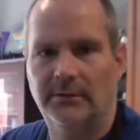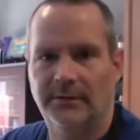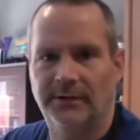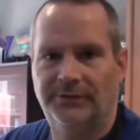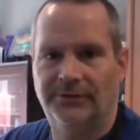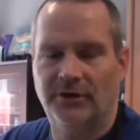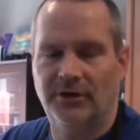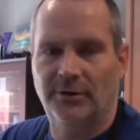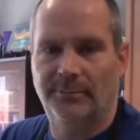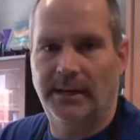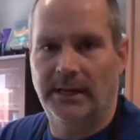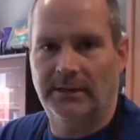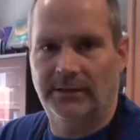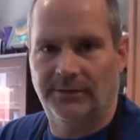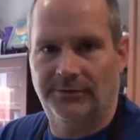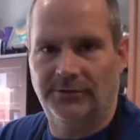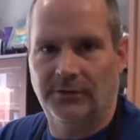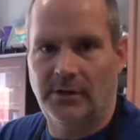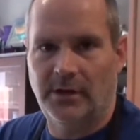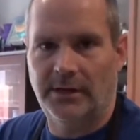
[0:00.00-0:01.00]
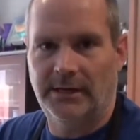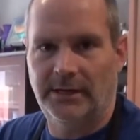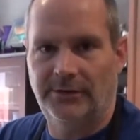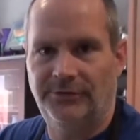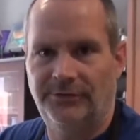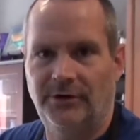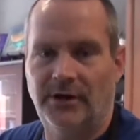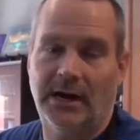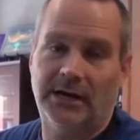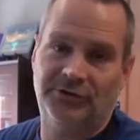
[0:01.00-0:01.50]
It's going to make this a lot
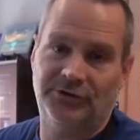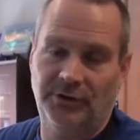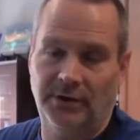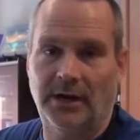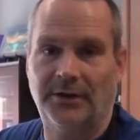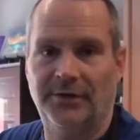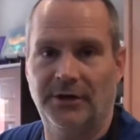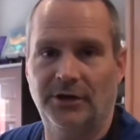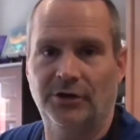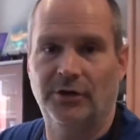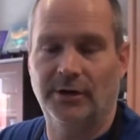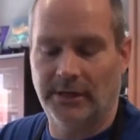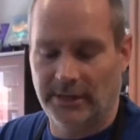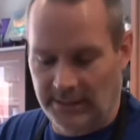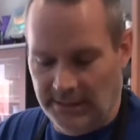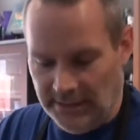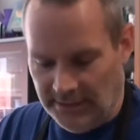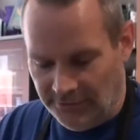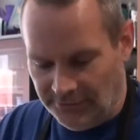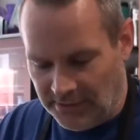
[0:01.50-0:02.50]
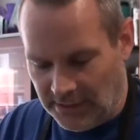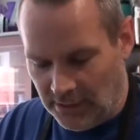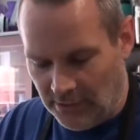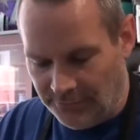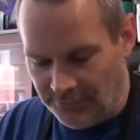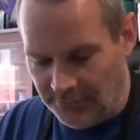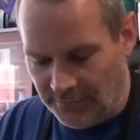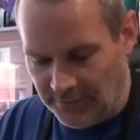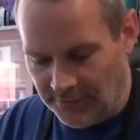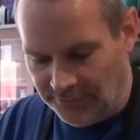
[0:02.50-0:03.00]
easier. Actually, I think you're going to need a scale
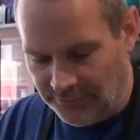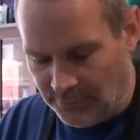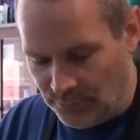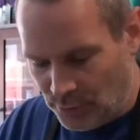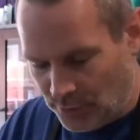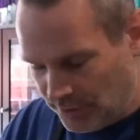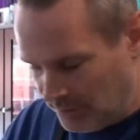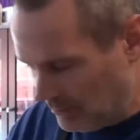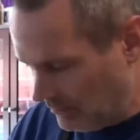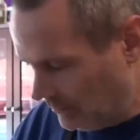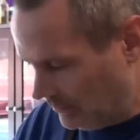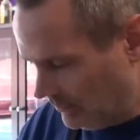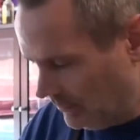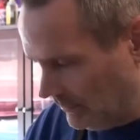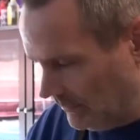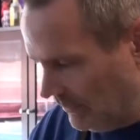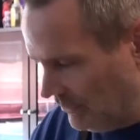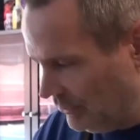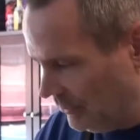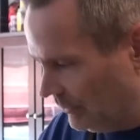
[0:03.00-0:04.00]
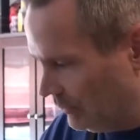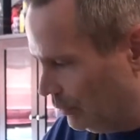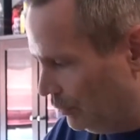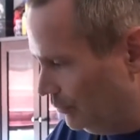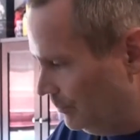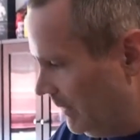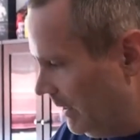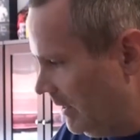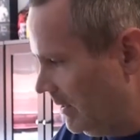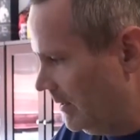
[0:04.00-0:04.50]
for this from what Alicia
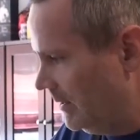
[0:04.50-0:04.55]
told me.